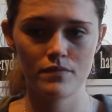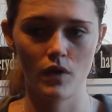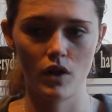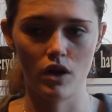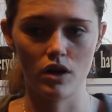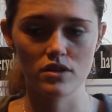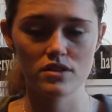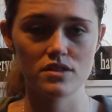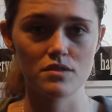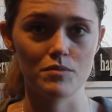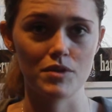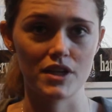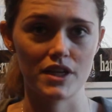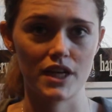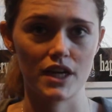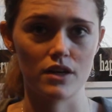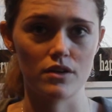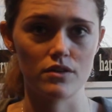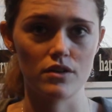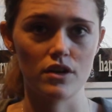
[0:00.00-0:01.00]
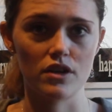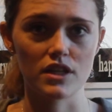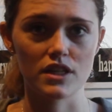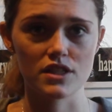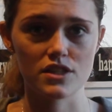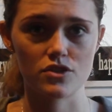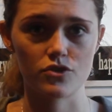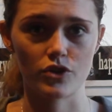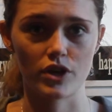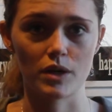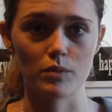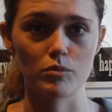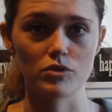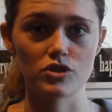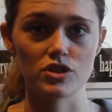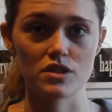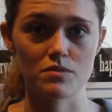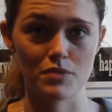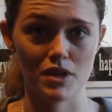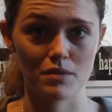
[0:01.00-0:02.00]
ostomy account on Instagram, which
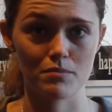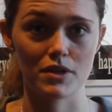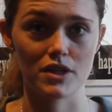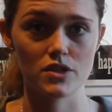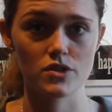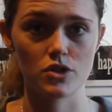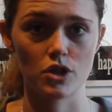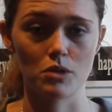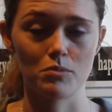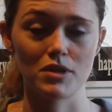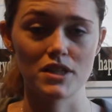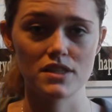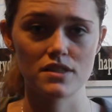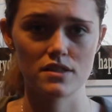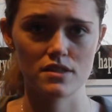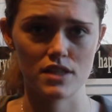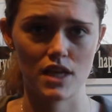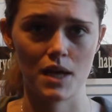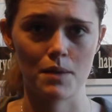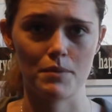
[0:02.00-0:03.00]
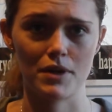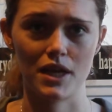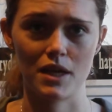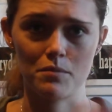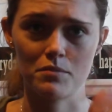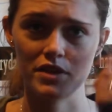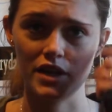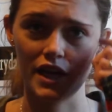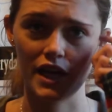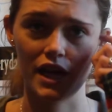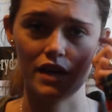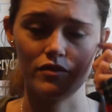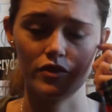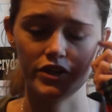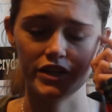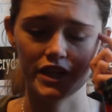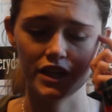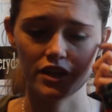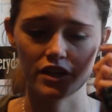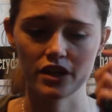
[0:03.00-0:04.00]
is me and my stoma, it's the same name that I have
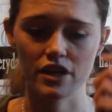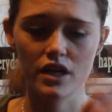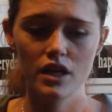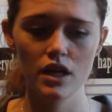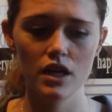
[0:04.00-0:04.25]
on here,